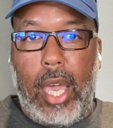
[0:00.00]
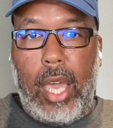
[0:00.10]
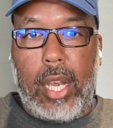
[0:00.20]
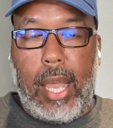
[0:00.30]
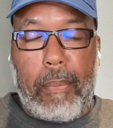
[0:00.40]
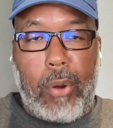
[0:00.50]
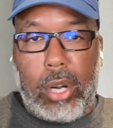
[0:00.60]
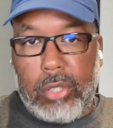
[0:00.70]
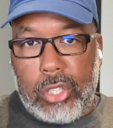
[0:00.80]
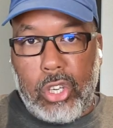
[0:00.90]
And that
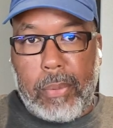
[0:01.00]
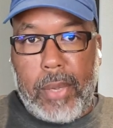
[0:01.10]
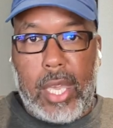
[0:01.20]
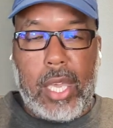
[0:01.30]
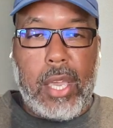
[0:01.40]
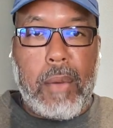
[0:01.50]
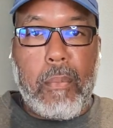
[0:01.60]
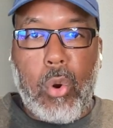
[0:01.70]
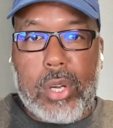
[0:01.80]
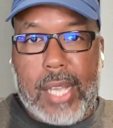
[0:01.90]
pergola took me
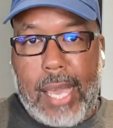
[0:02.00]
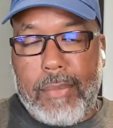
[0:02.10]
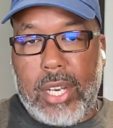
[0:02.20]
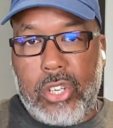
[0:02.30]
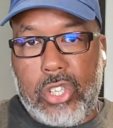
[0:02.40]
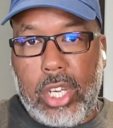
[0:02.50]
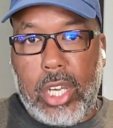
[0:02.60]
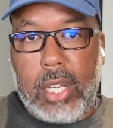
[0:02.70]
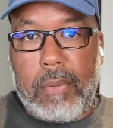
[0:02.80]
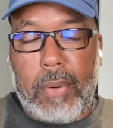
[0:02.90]
more time than it
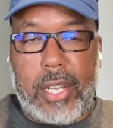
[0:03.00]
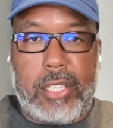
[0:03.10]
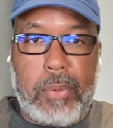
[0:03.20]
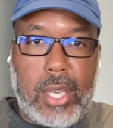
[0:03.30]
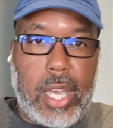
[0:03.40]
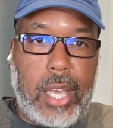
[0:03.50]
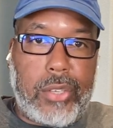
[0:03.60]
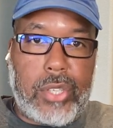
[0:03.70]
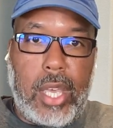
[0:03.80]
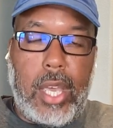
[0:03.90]
should, but it's
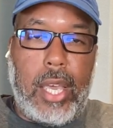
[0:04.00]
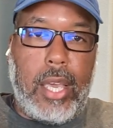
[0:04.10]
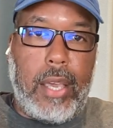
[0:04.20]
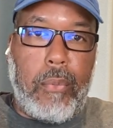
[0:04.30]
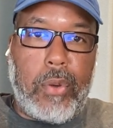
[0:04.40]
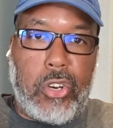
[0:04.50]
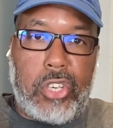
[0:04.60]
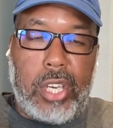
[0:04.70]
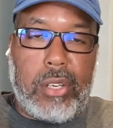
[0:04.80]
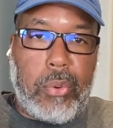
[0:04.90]
because when
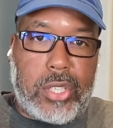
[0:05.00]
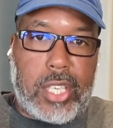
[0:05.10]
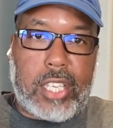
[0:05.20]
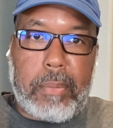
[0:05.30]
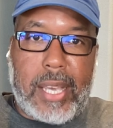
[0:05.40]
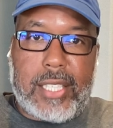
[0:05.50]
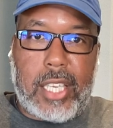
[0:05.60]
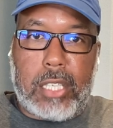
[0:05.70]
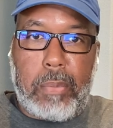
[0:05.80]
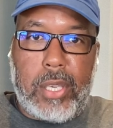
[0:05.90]
you're dealing with
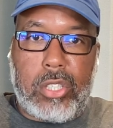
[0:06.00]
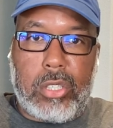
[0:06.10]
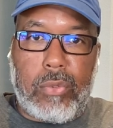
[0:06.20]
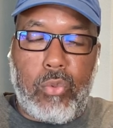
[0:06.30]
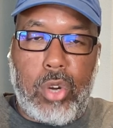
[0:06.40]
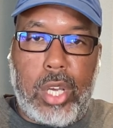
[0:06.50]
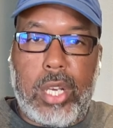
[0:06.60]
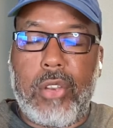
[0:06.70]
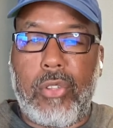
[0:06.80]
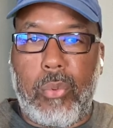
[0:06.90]
6x6 pieces of
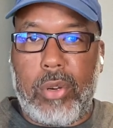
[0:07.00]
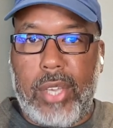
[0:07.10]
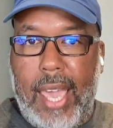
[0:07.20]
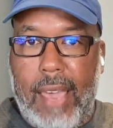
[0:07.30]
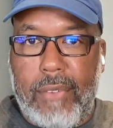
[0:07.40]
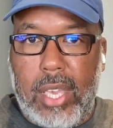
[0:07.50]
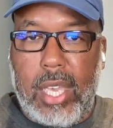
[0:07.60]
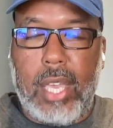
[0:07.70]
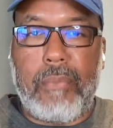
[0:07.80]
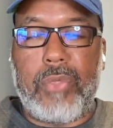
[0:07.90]
wood, they're really
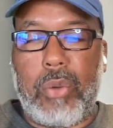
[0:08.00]
heavy.